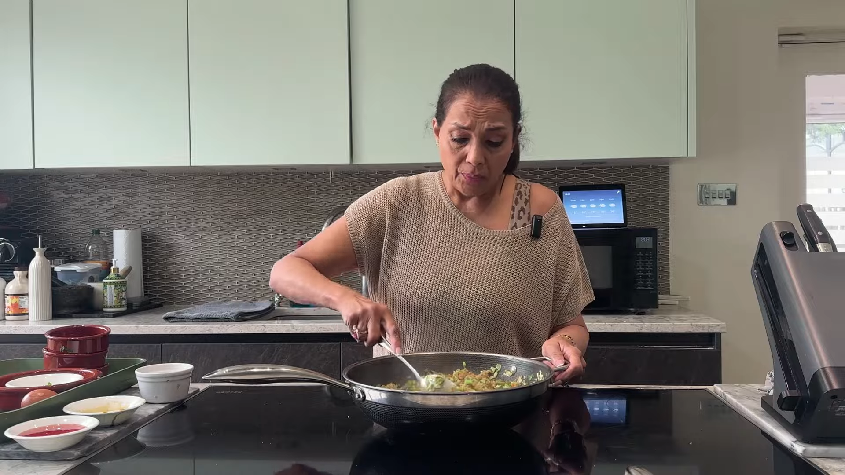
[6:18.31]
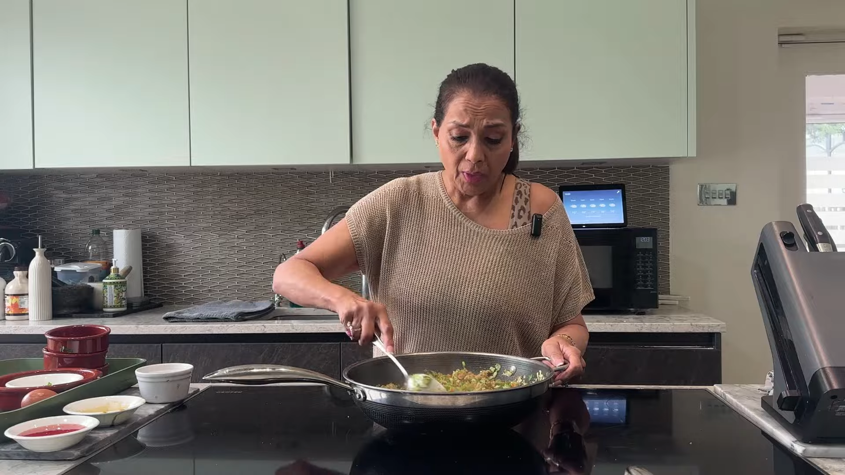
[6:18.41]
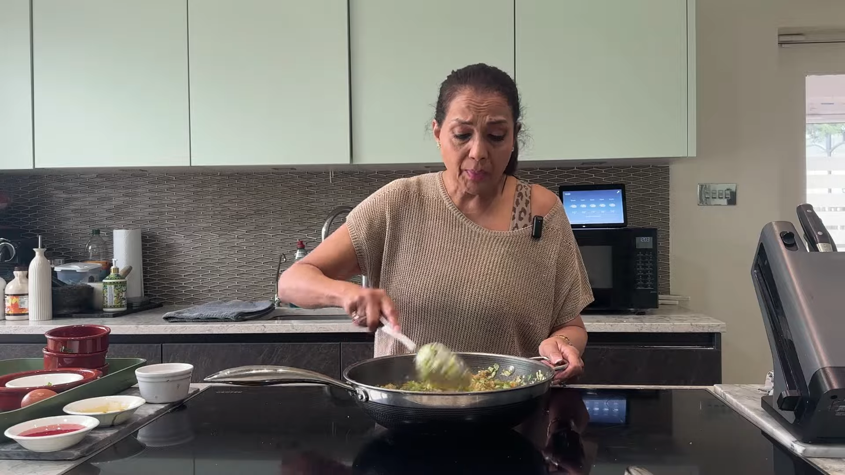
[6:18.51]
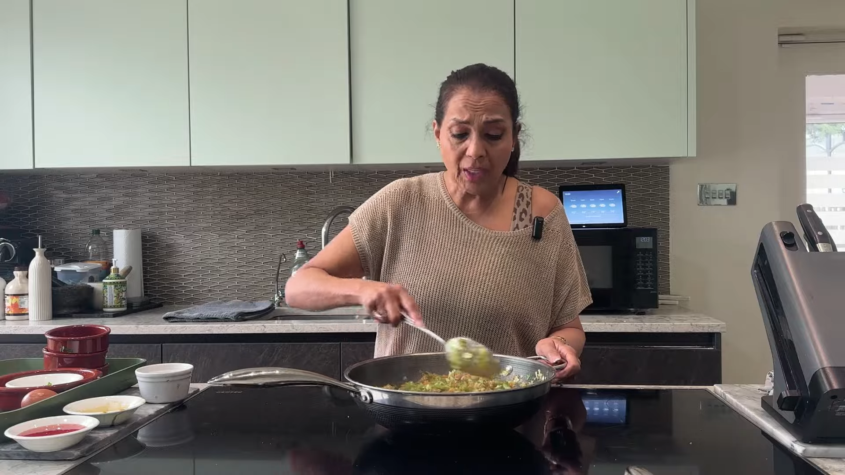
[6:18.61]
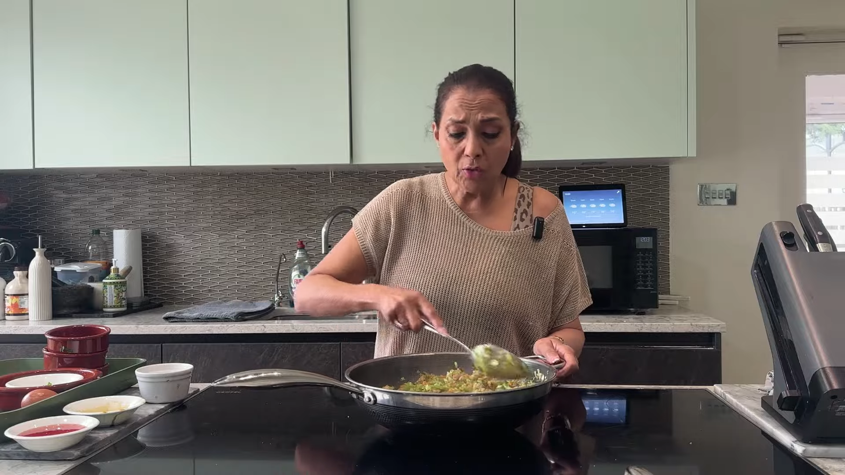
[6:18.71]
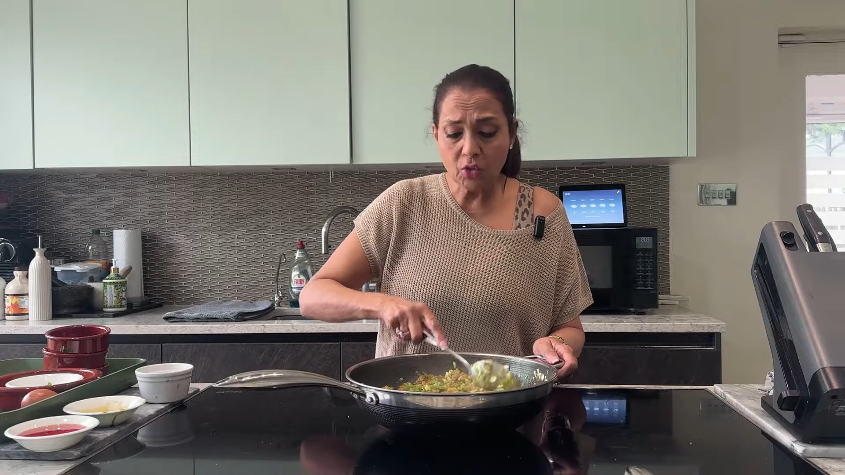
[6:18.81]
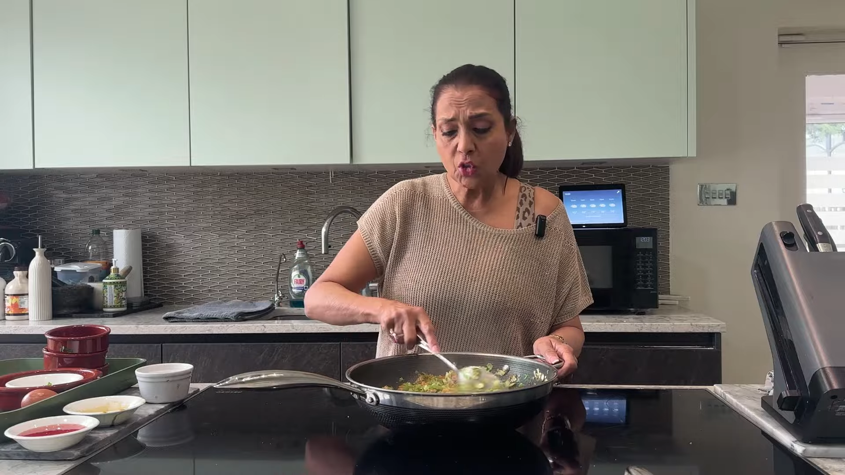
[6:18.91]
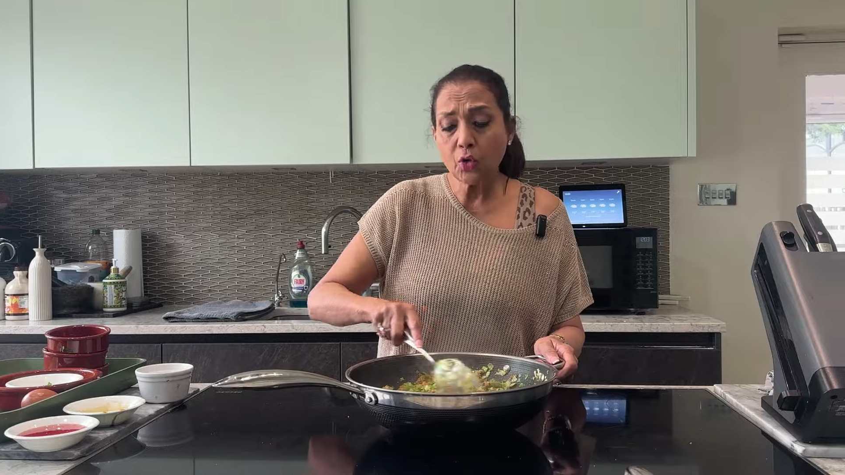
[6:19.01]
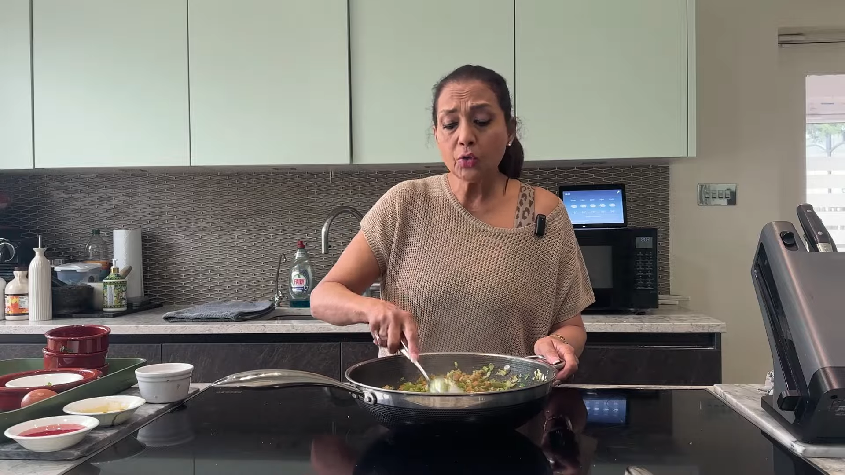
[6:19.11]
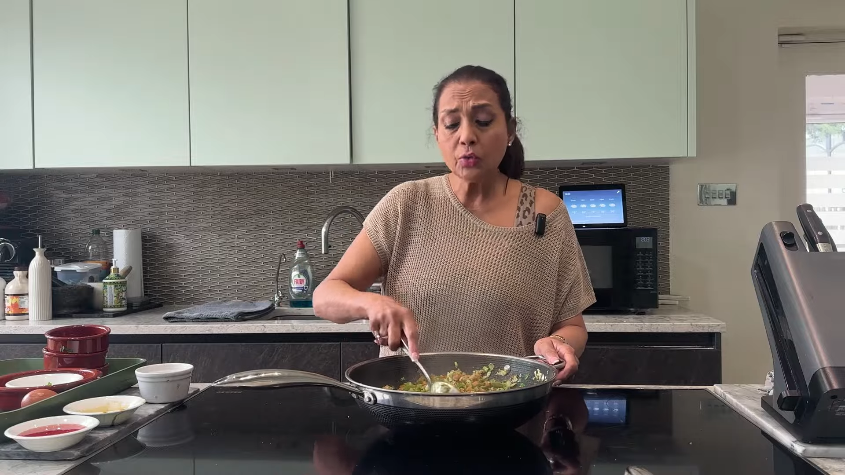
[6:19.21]
I may not
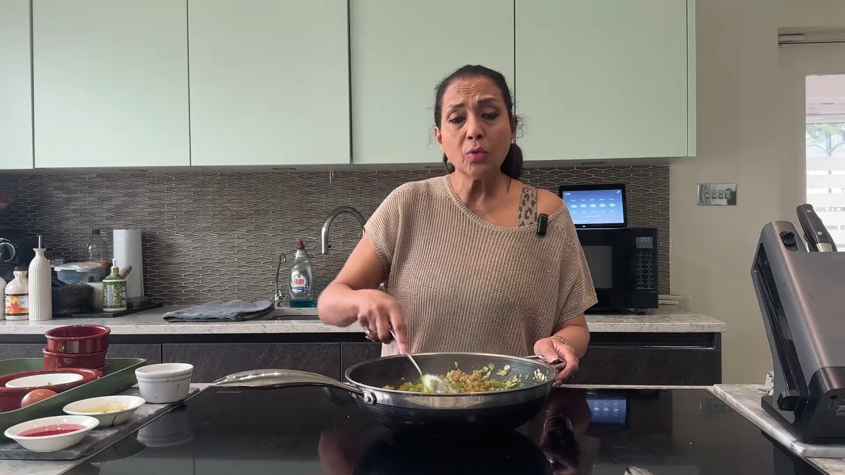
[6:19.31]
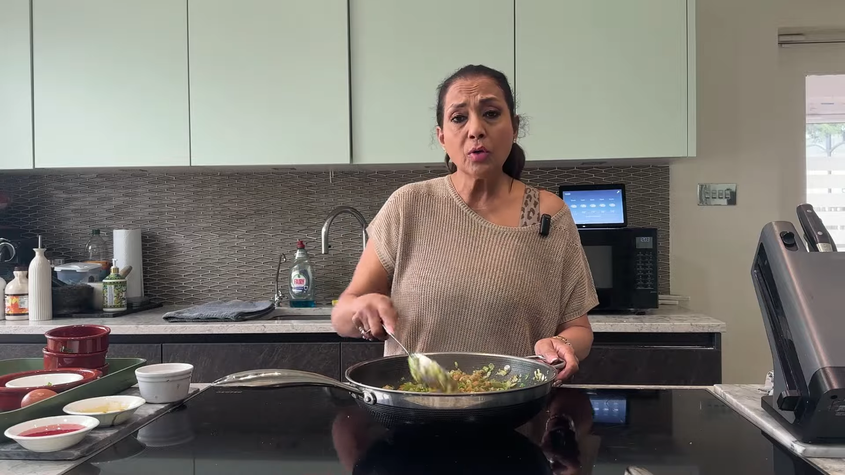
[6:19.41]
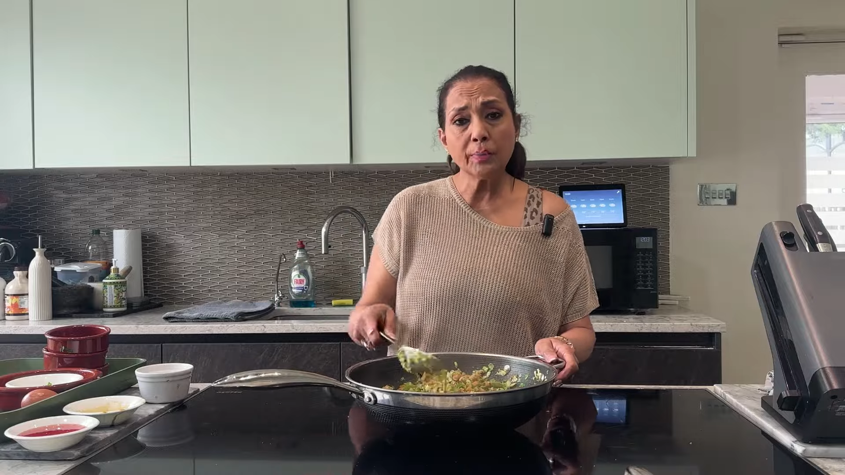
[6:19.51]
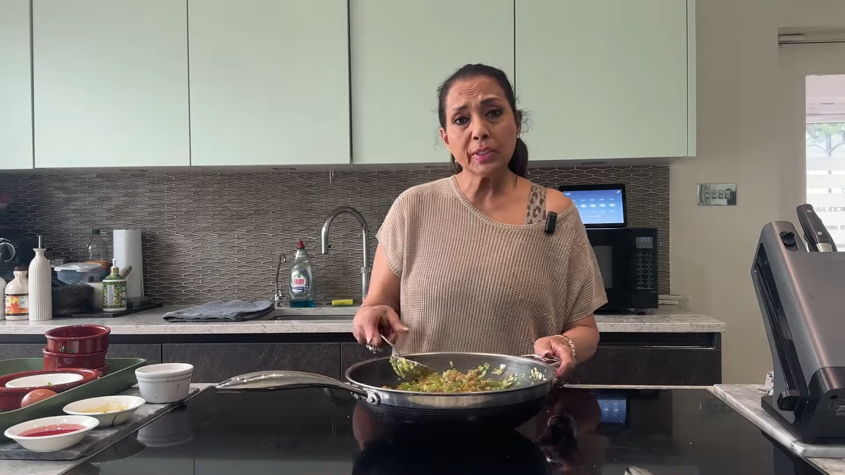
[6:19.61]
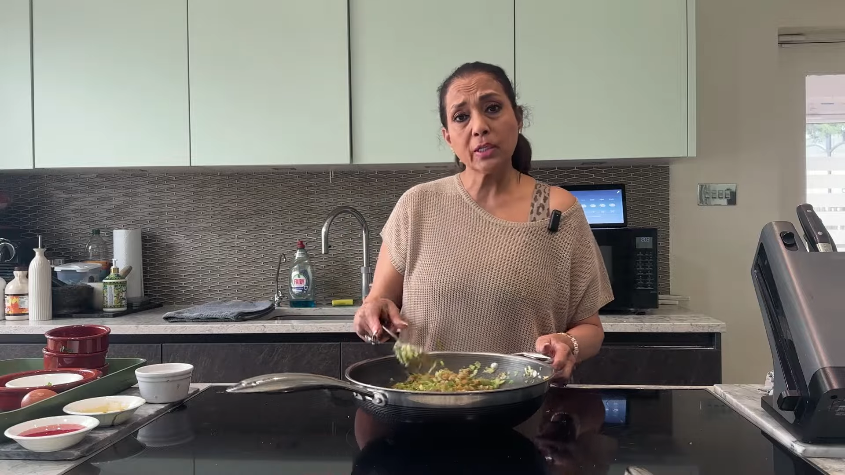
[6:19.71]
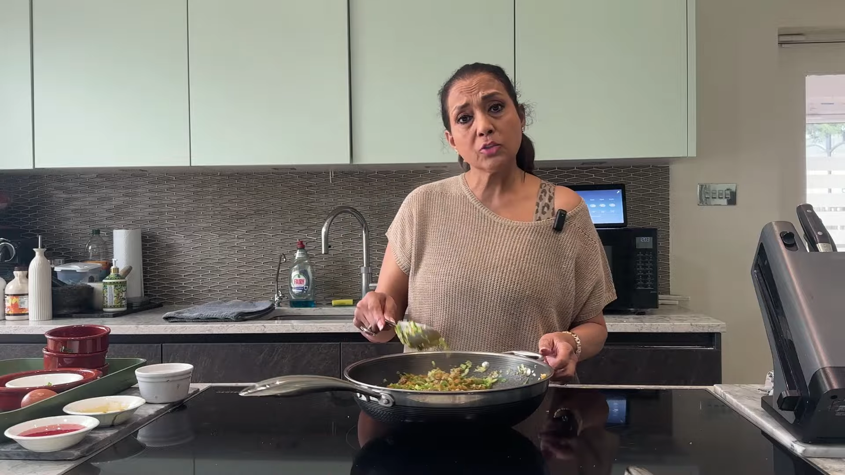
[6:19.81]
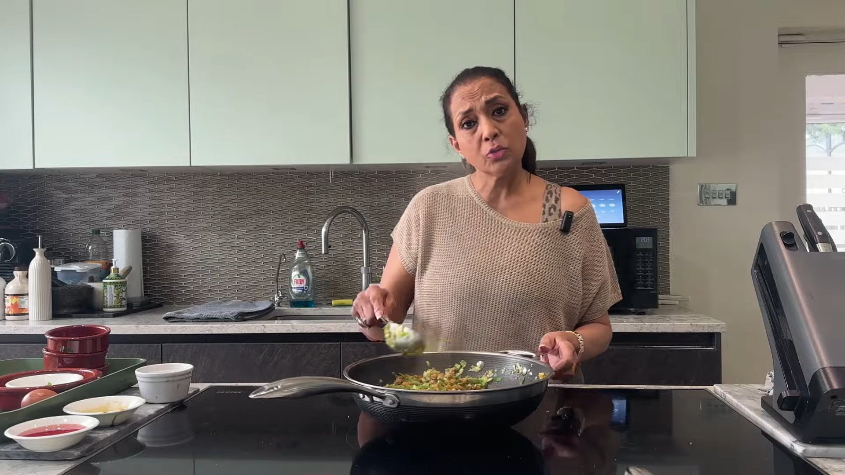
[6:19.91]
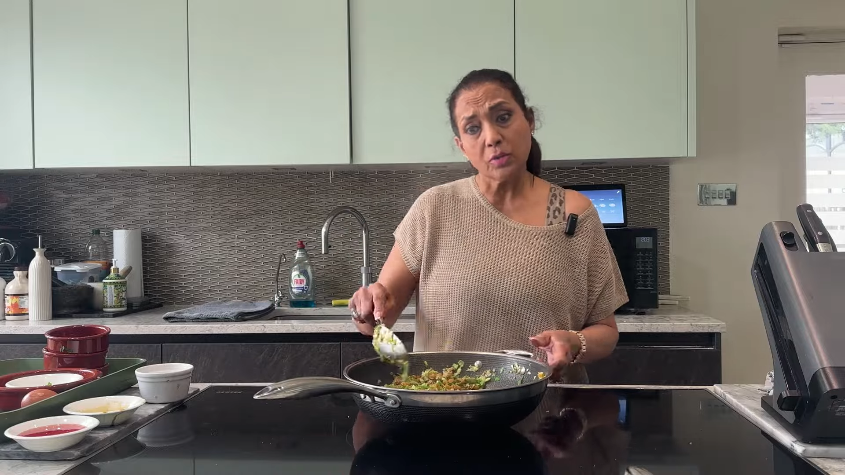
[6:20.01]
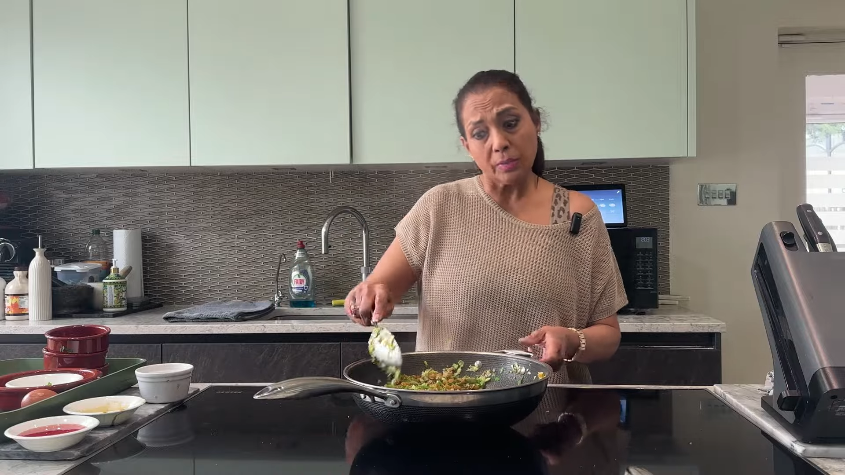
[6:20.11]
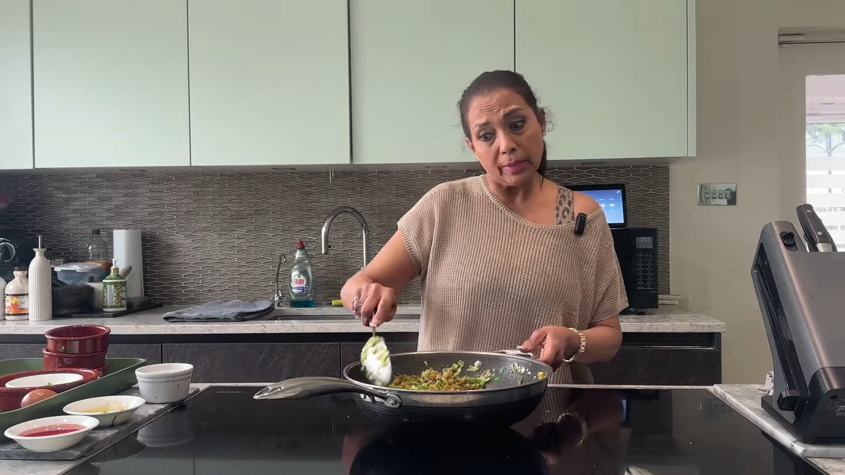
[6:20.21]
show you all, but I'll
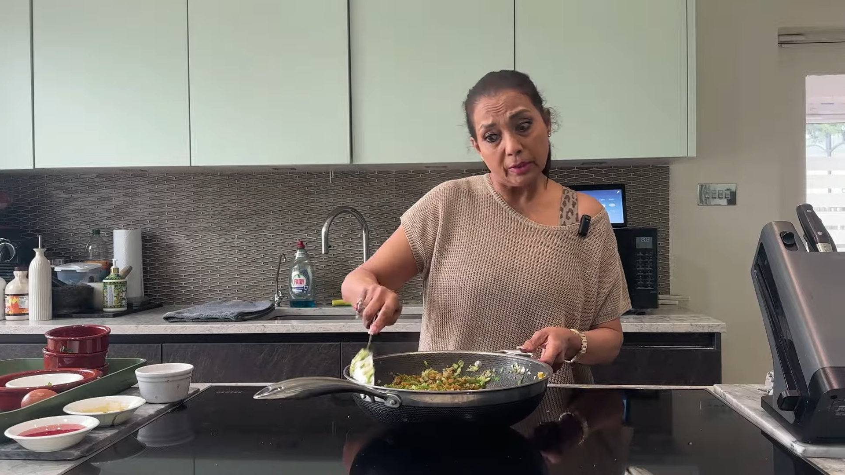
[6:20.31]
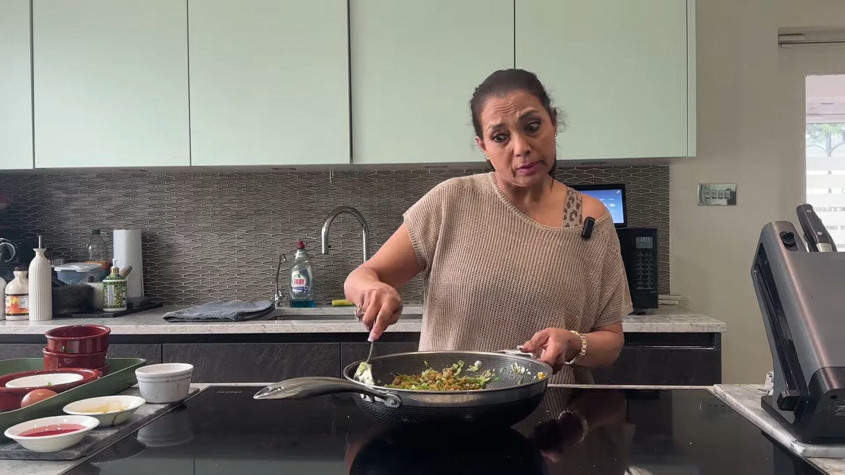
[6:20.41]
talk about